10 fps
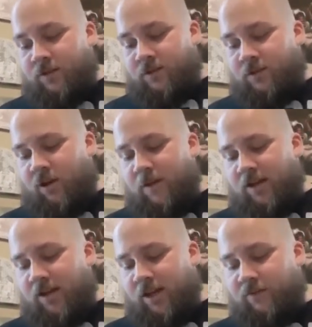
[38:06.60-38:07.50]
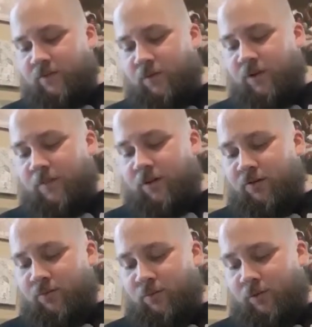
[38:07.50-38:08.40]
So I'm actually kind of avoiding my
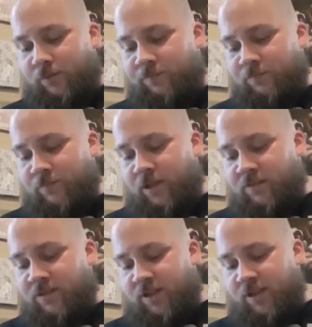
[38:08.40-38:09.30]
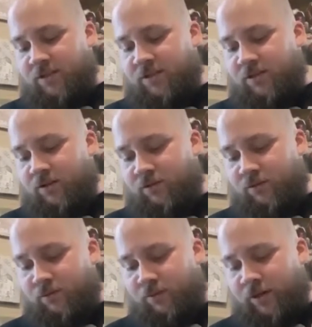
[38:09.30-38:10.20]
own rule of sticking
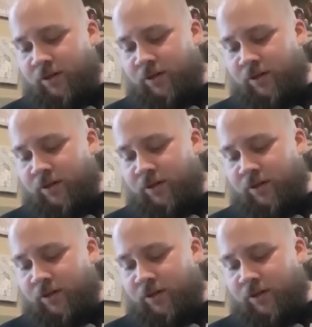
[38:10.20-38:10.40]
to